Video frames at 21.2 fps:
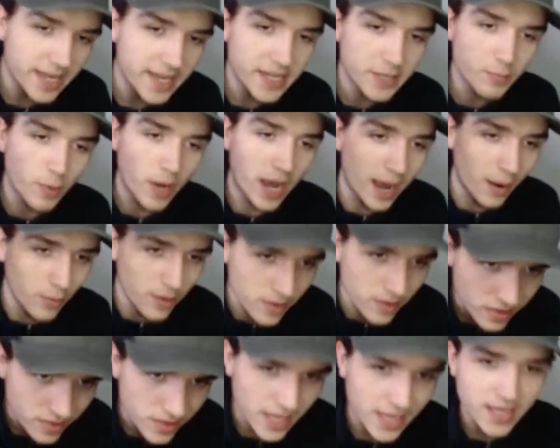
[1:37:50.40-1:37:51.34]
but how he
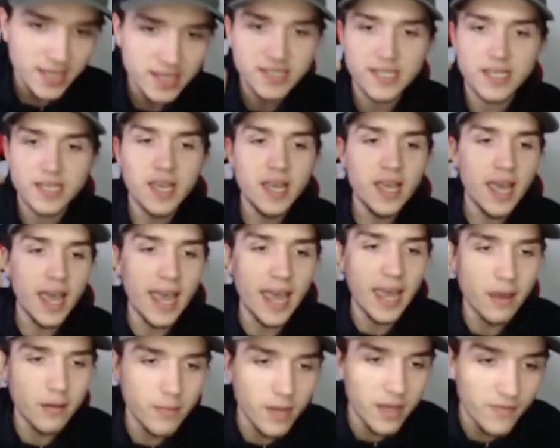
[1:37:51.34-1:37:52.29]
thinks.
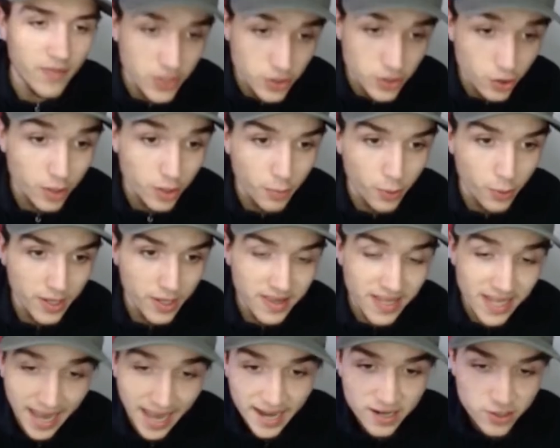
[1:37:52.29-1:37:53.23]
If he's going to put in
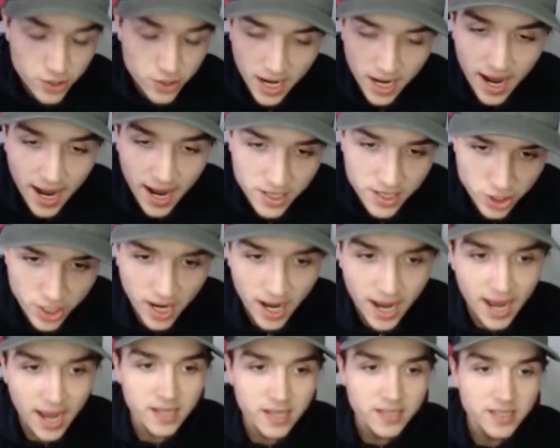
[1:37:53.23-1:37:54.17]
the extra hard
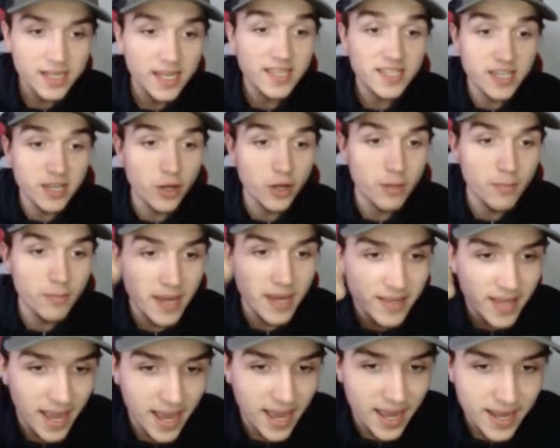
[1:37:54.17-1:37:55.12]
yards, is he going to make
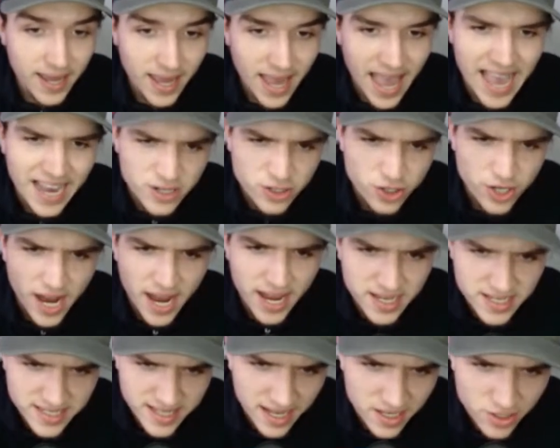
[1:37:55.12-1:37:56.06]
that extra
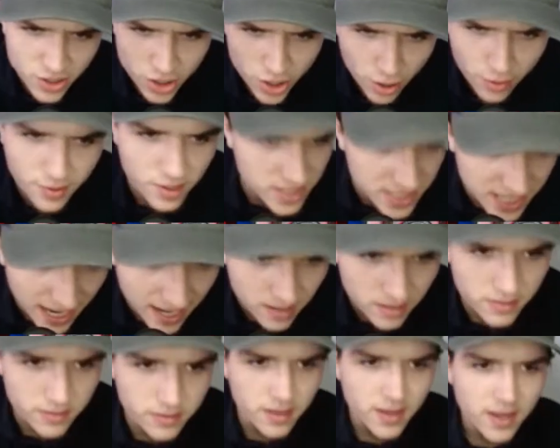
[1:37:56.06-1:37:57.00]
extension on the
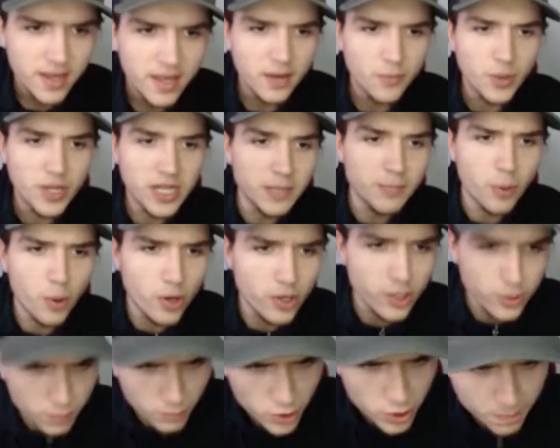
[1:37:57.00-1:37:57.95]
tackle? Will he put
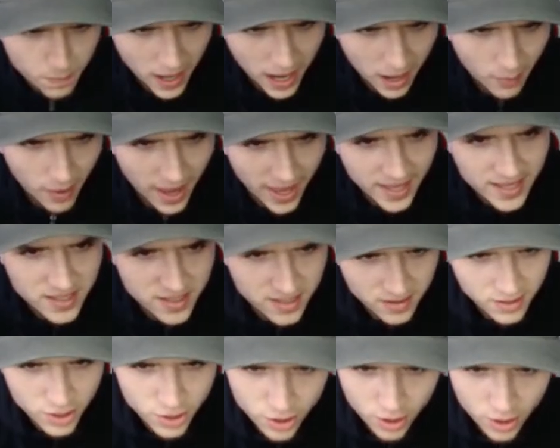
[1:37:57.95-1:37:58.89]
as much power into
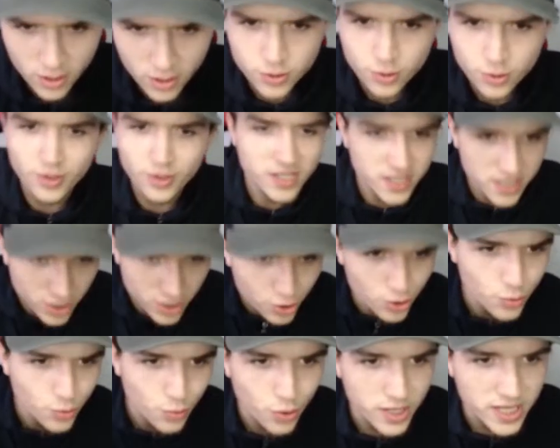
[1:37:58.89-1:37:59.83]
the shot, or is he
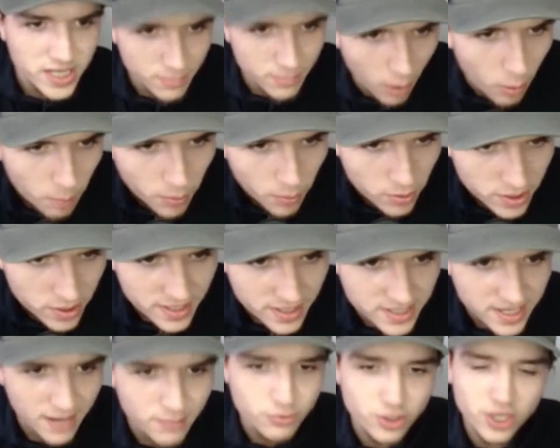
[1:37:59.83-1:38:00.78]
too worried about pulling his
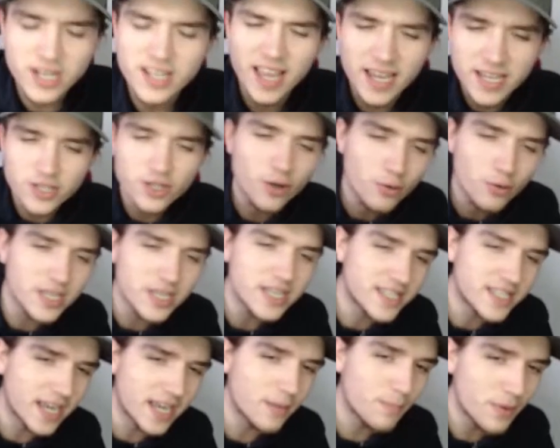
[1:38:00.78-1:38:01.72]
hamstring? Like, you know, these
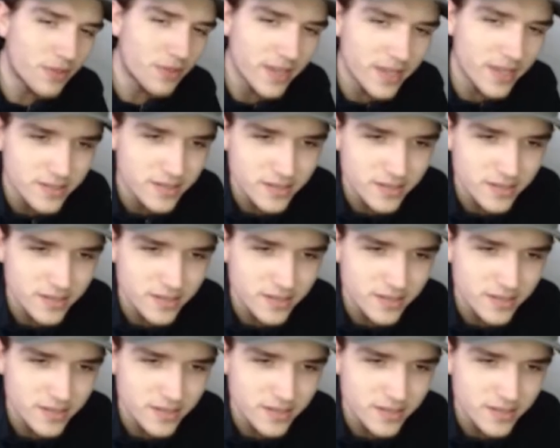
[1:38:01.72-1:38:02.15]
type of things.